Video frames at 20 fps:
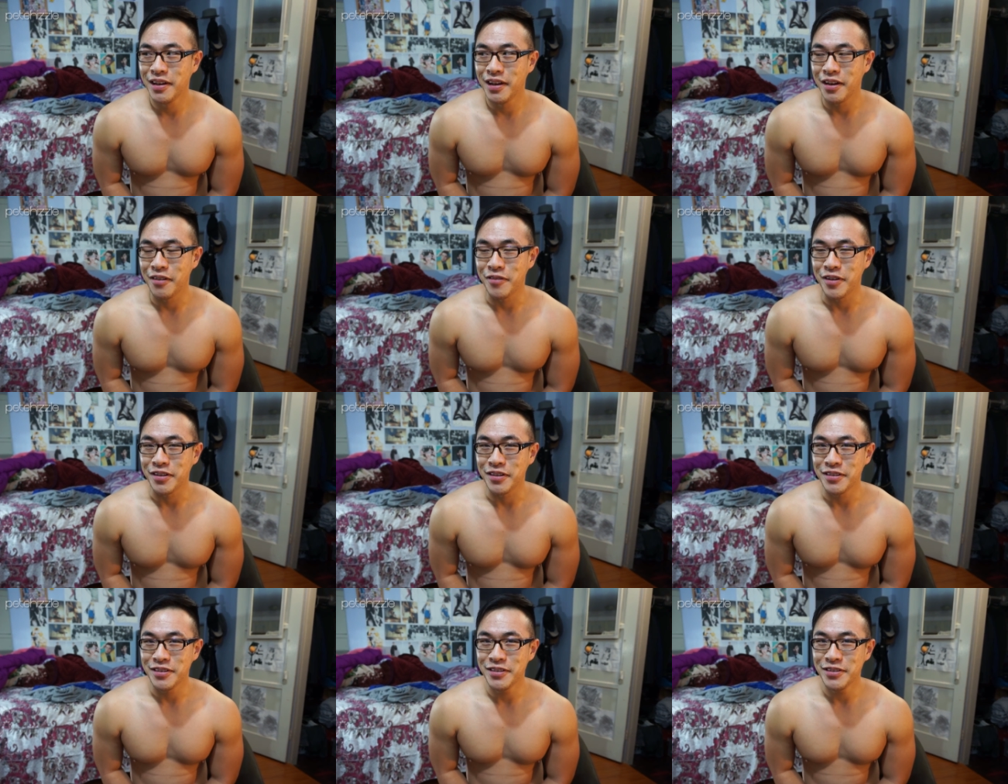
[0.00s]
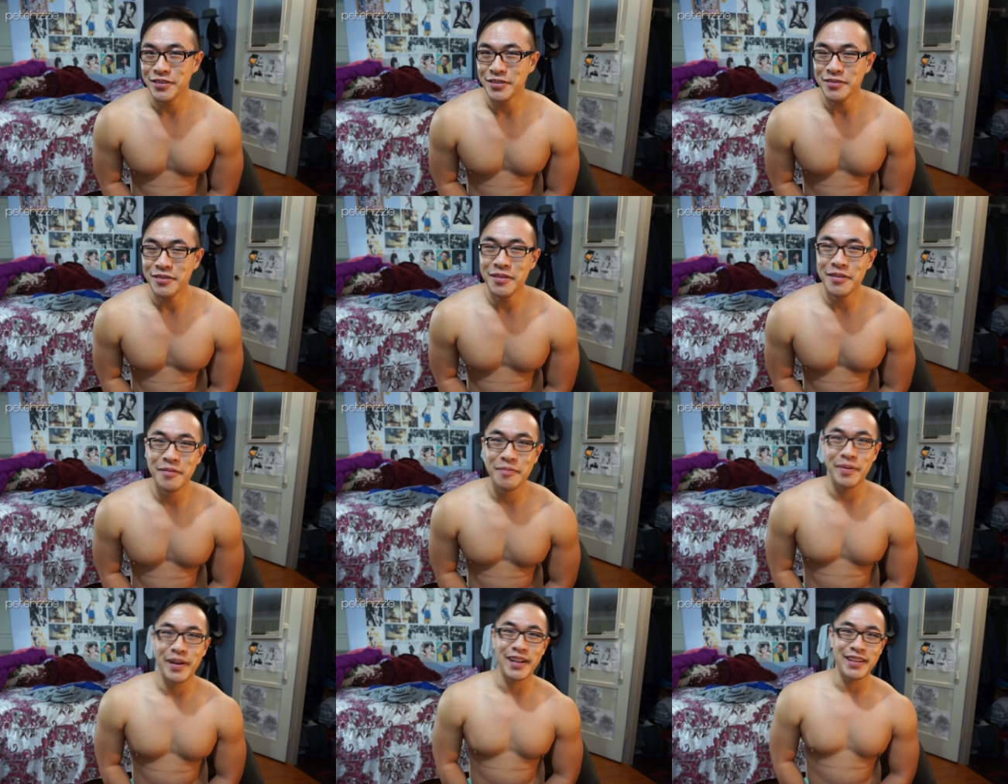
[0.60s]
a reason to,
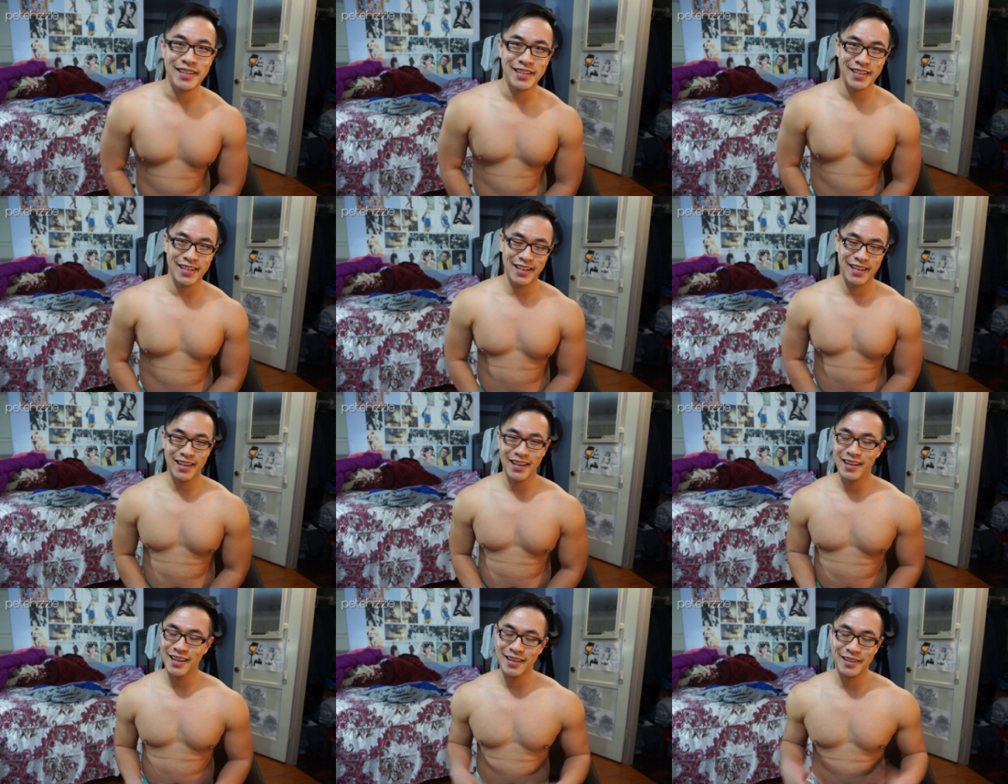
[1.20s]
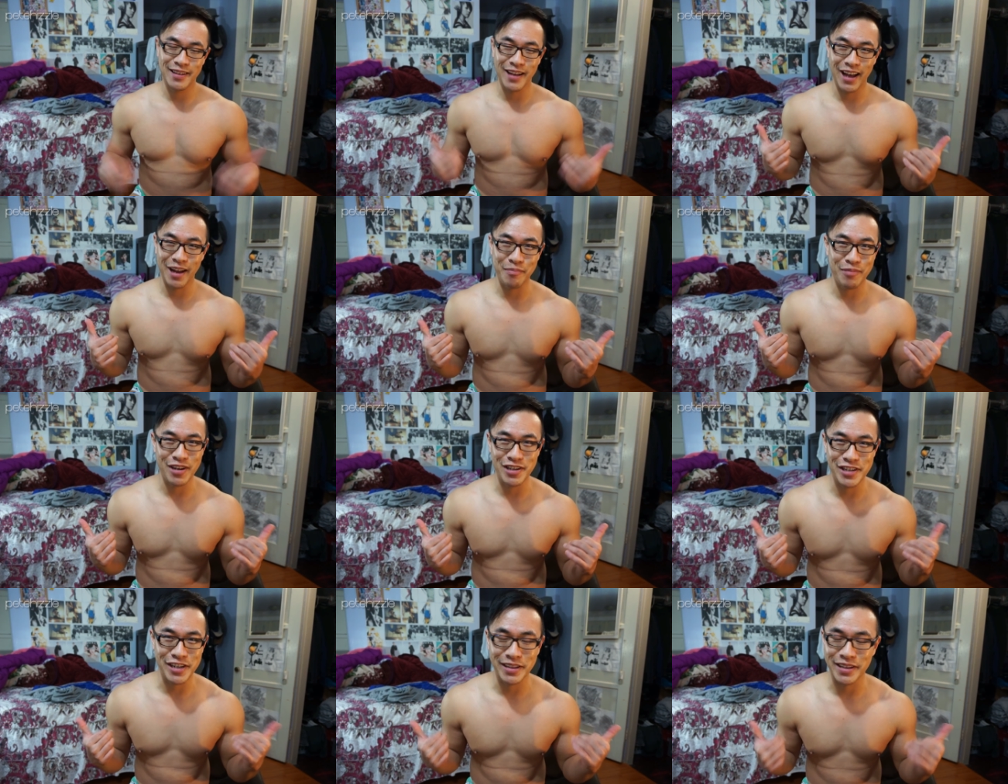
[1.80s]
but I
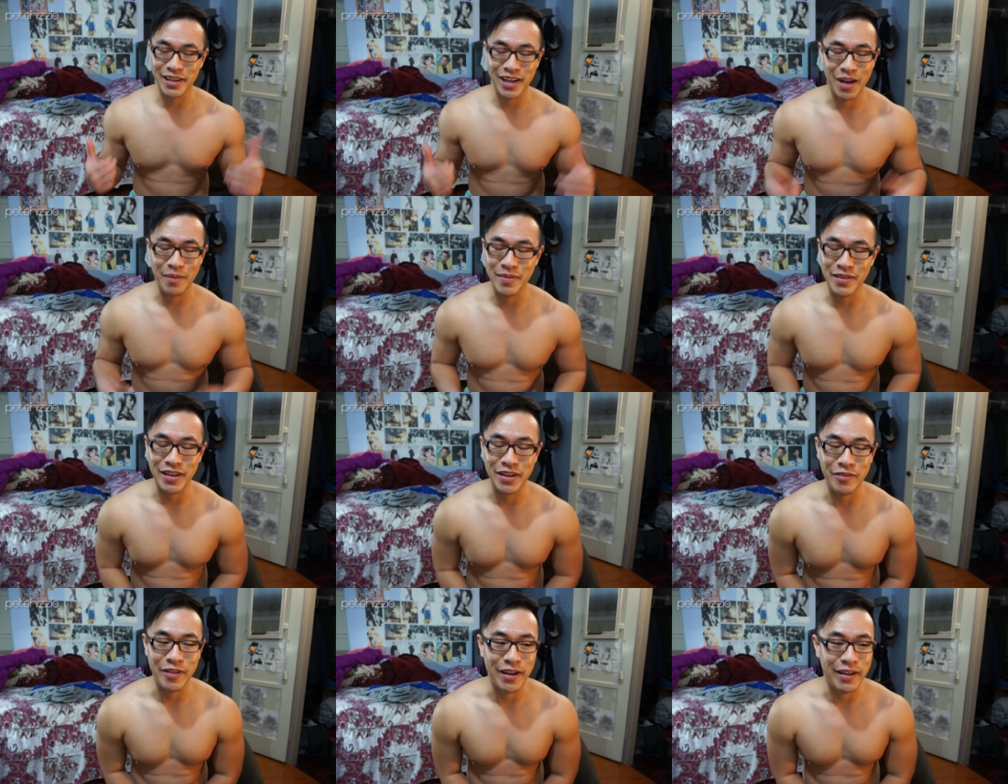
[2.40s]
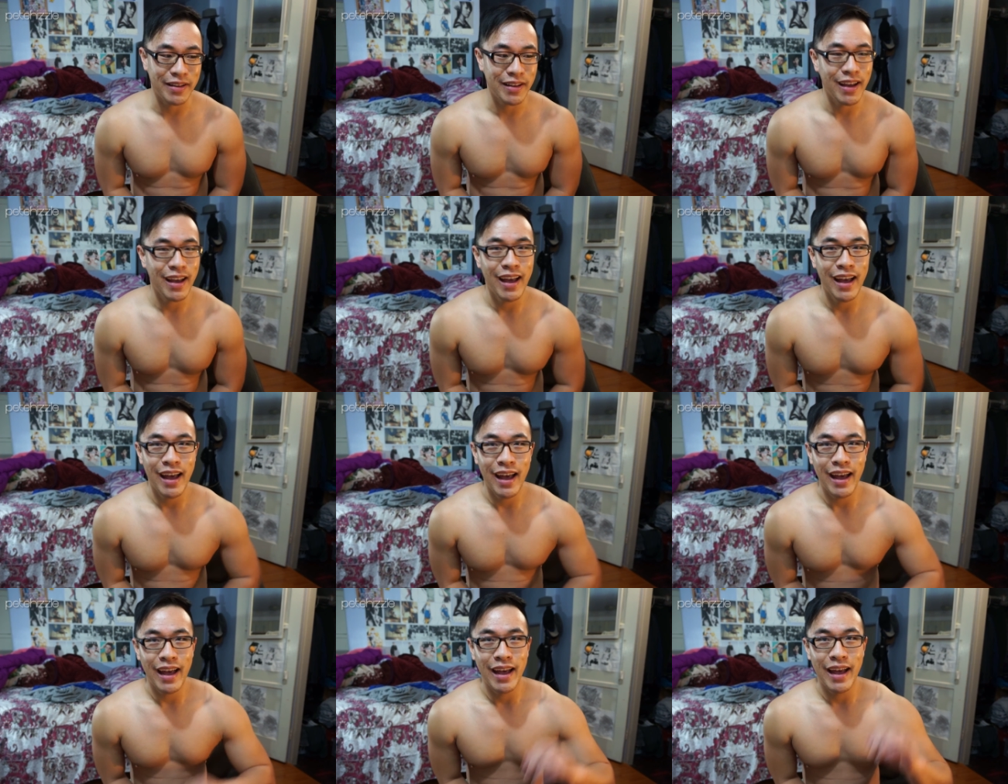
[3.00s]
appreciate the comments anyways.
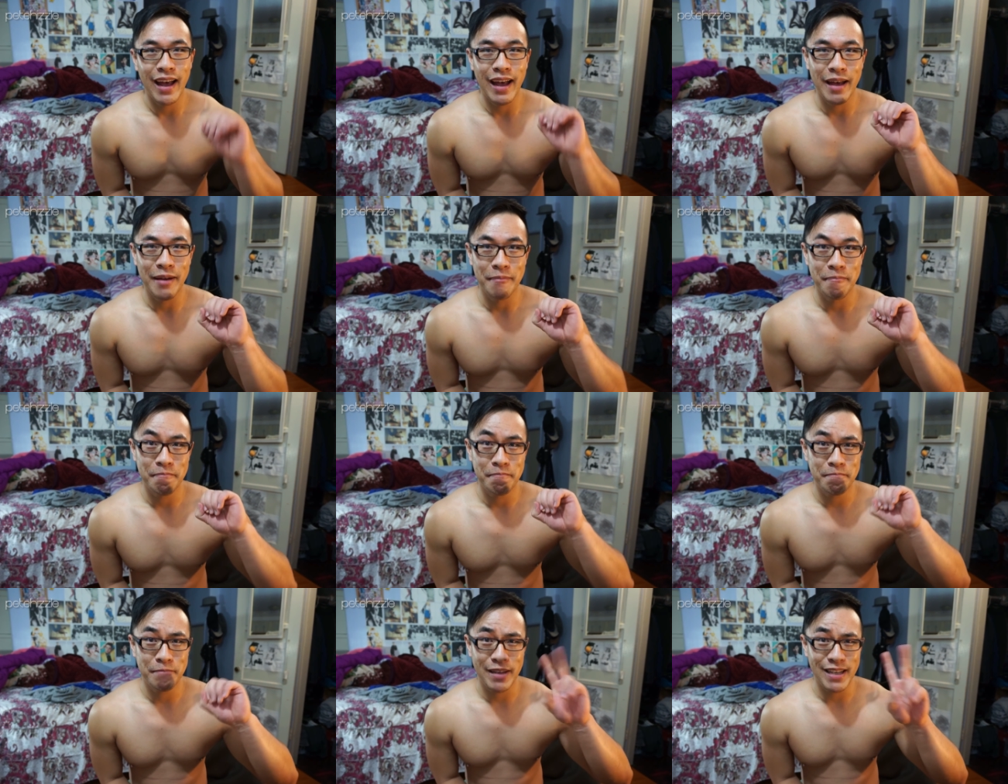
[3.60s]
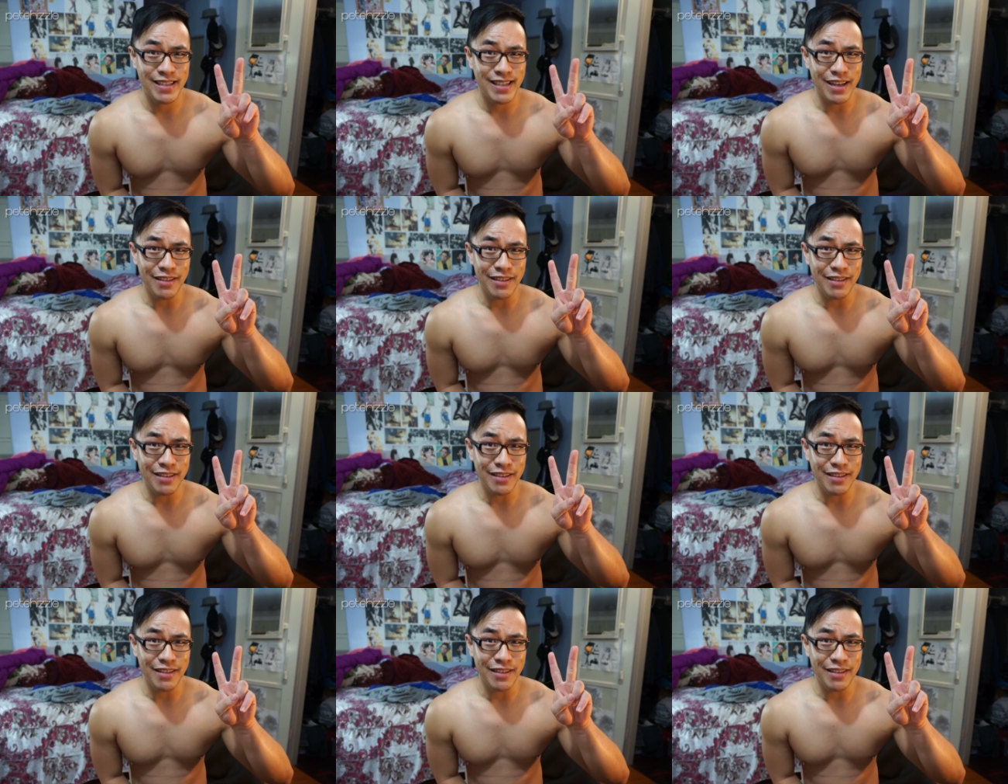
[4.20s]
Peace